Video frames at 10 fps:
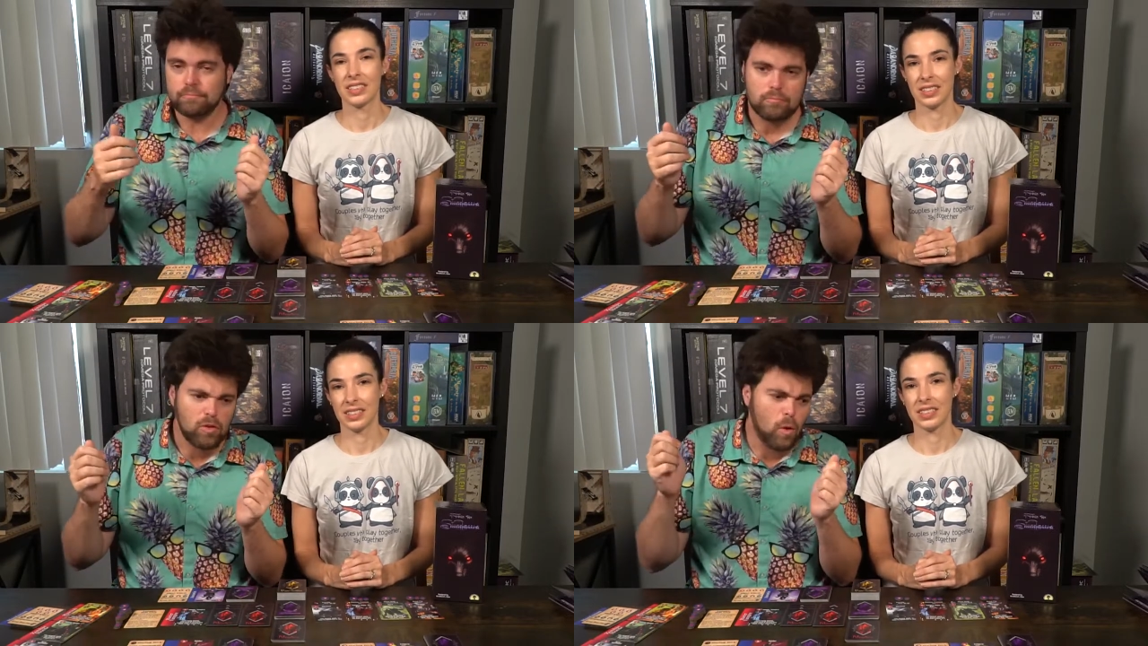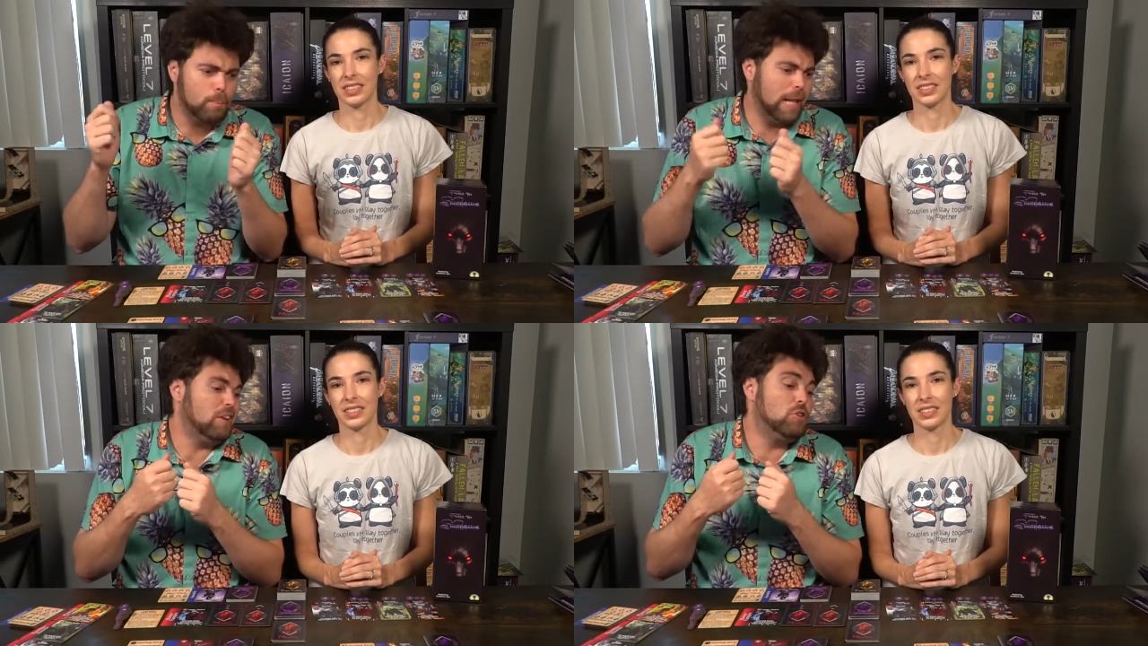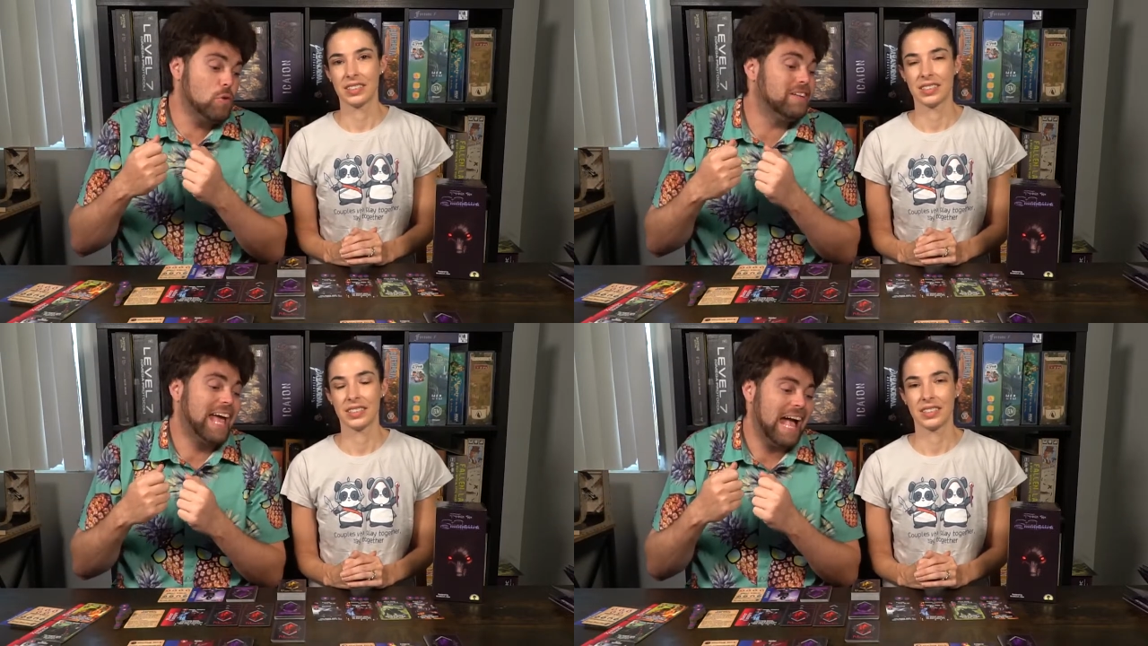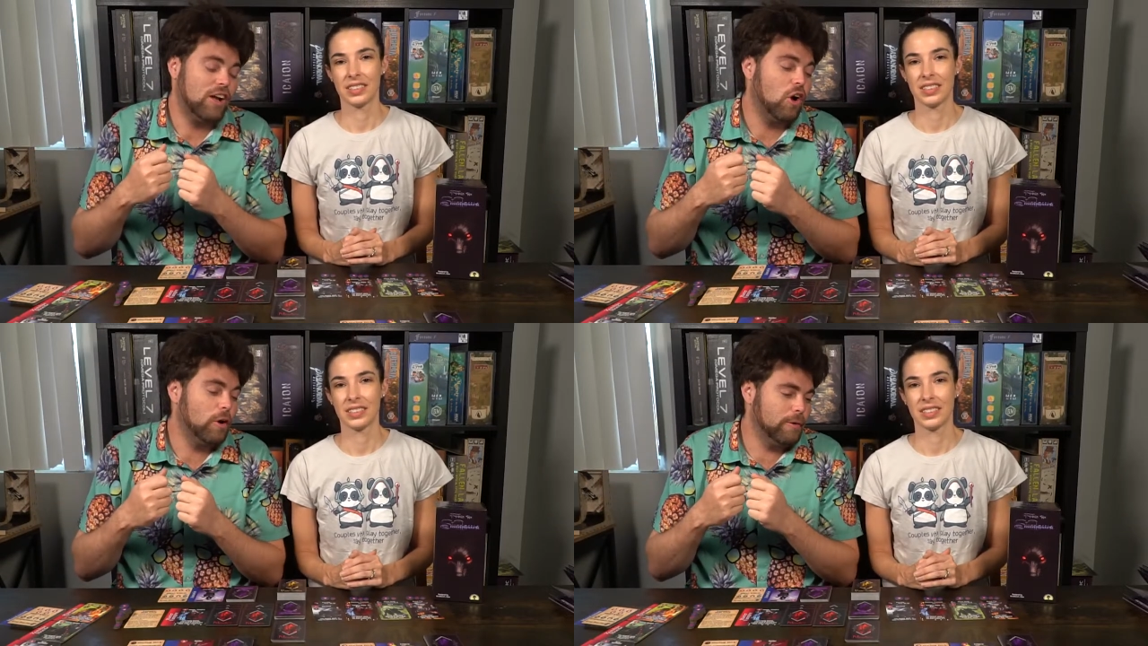Speaker 1: Uh-huh. Play two attack
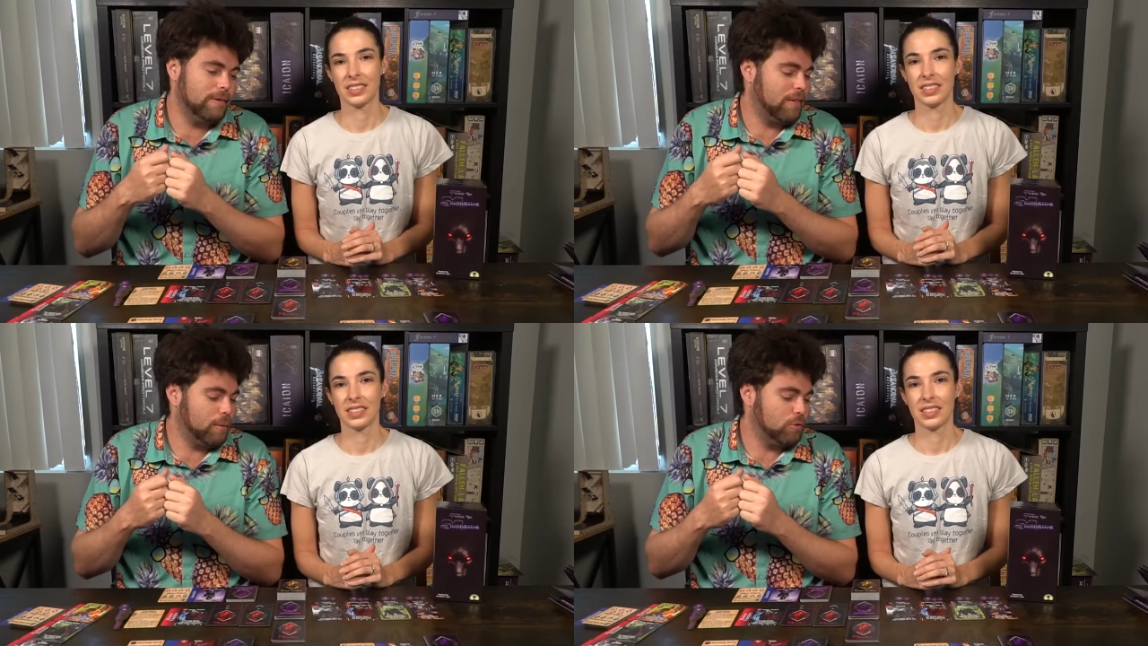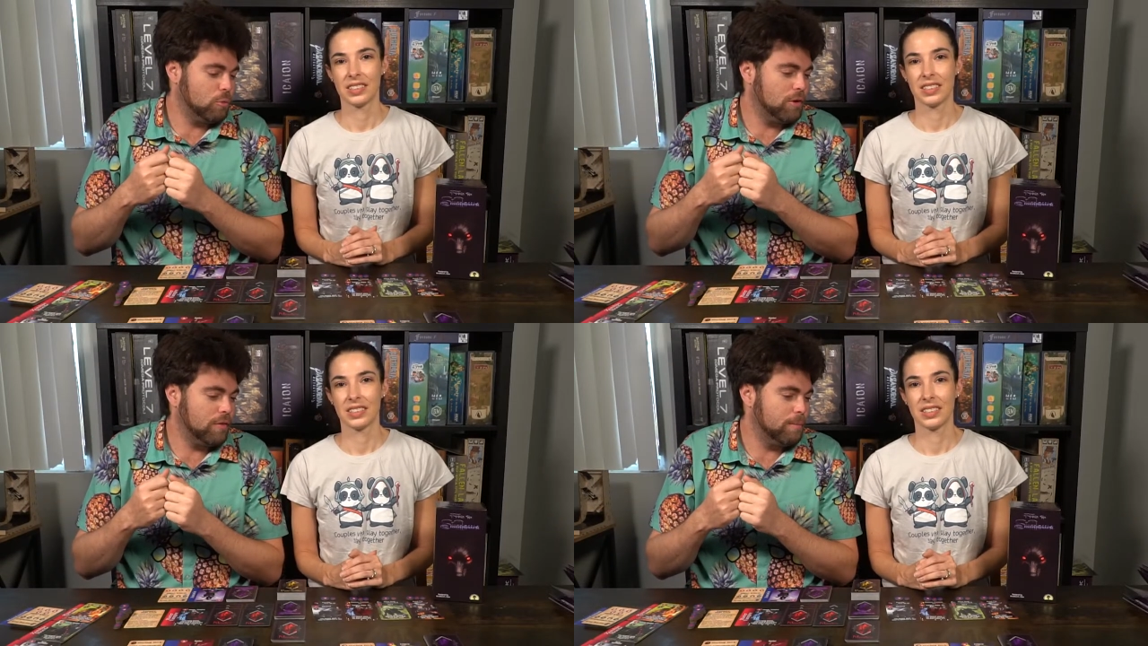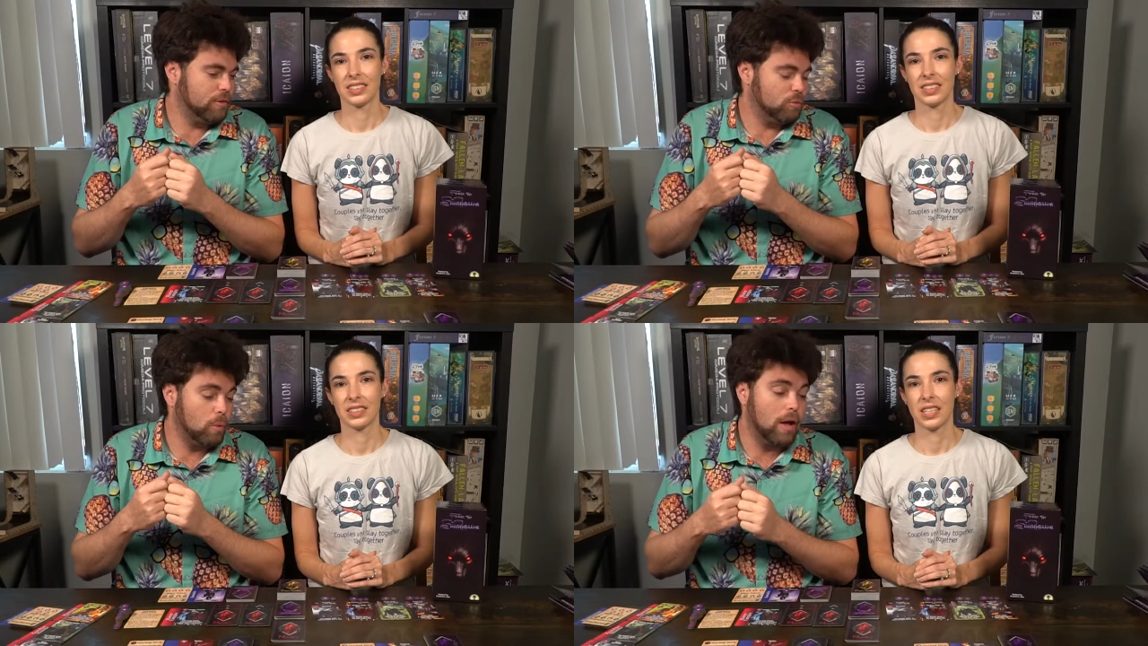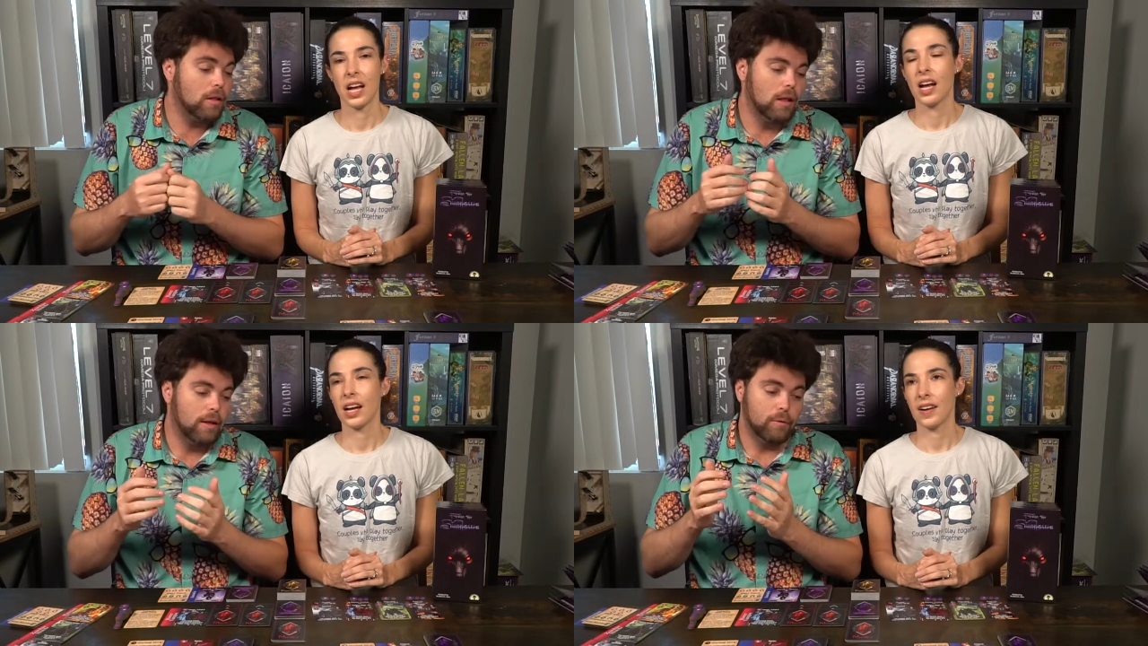cards, I think was one of them as
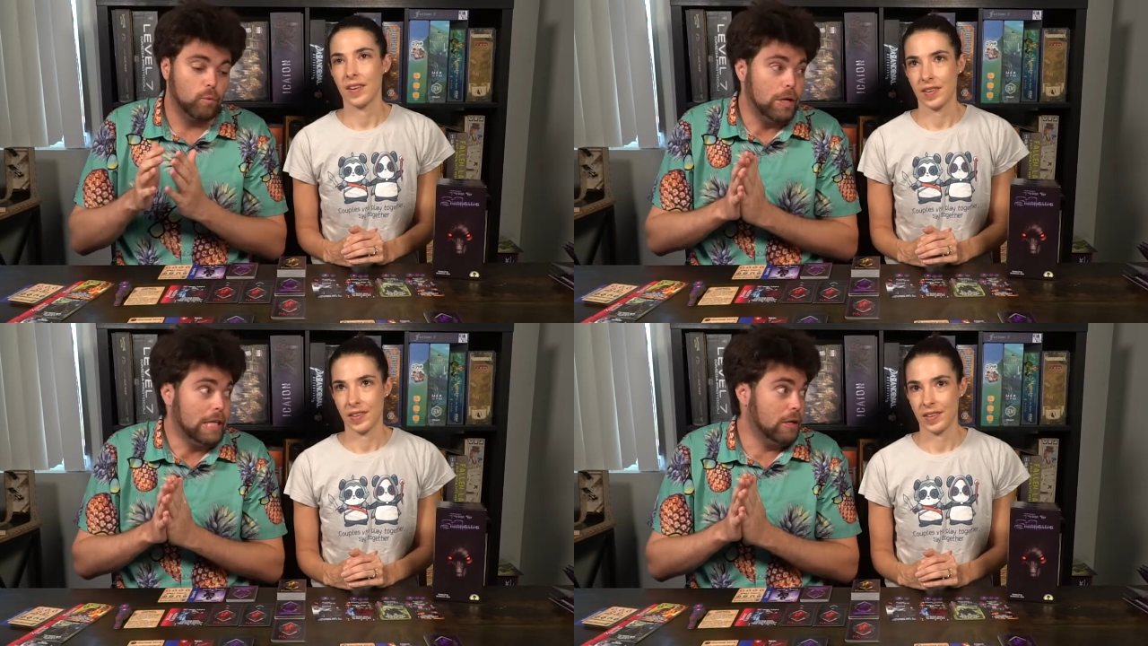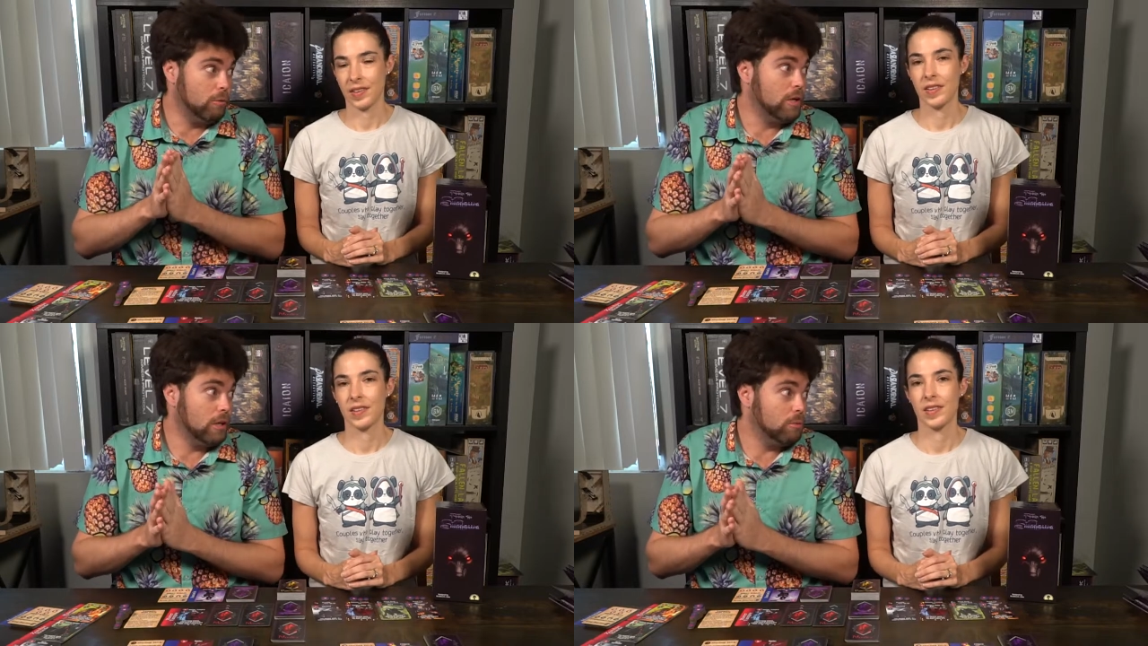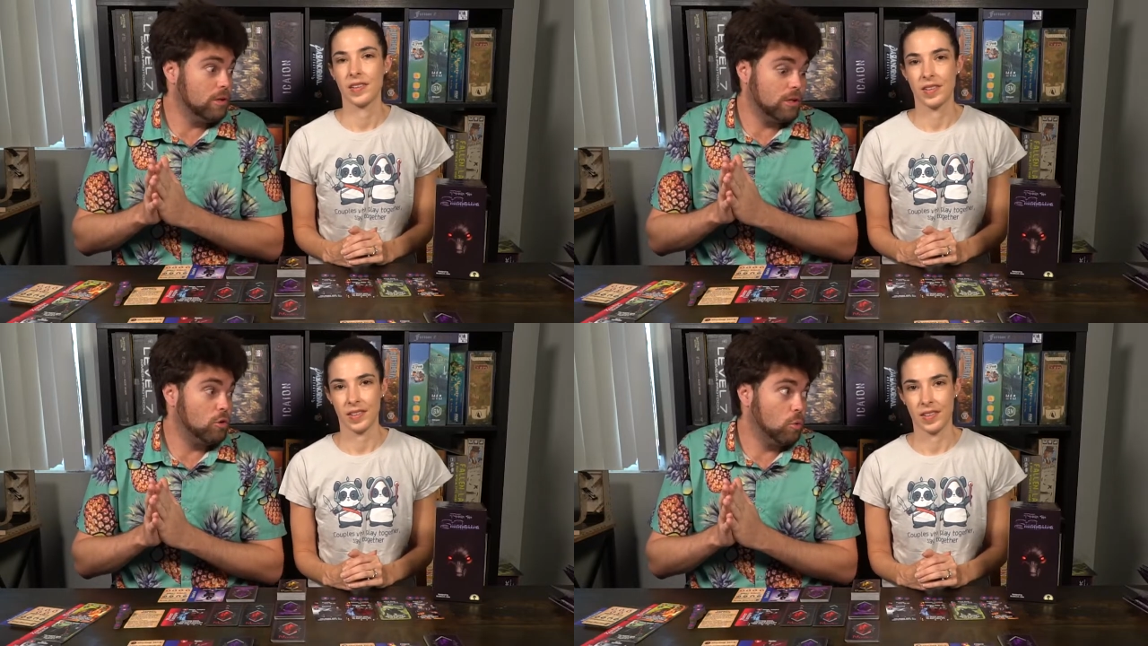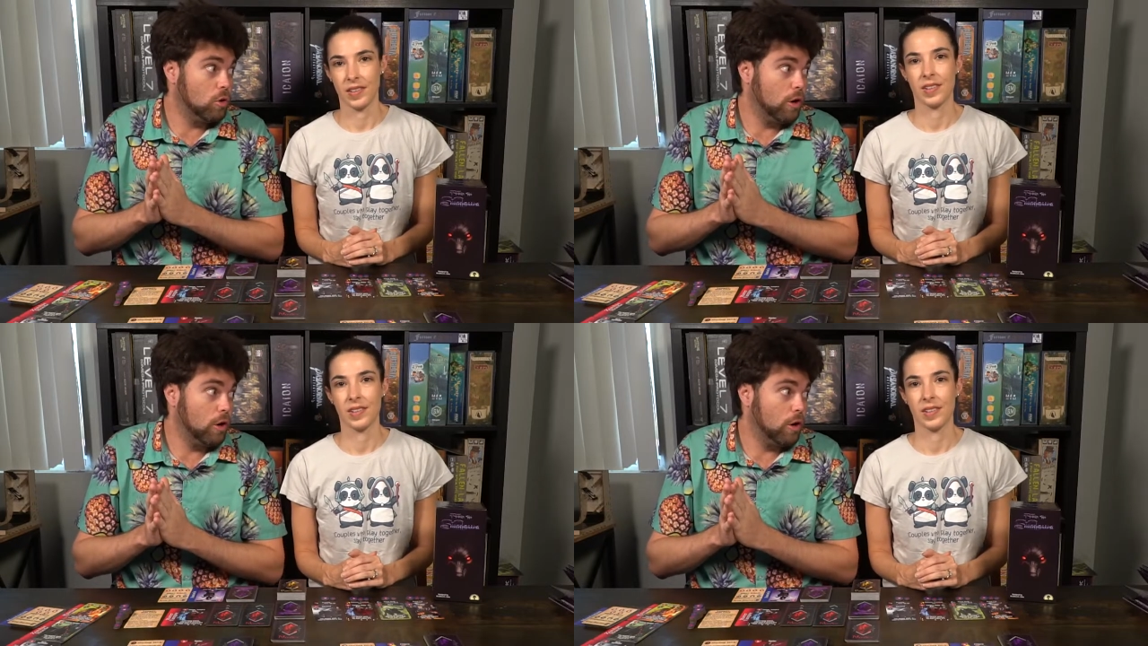well. Really, really, really cool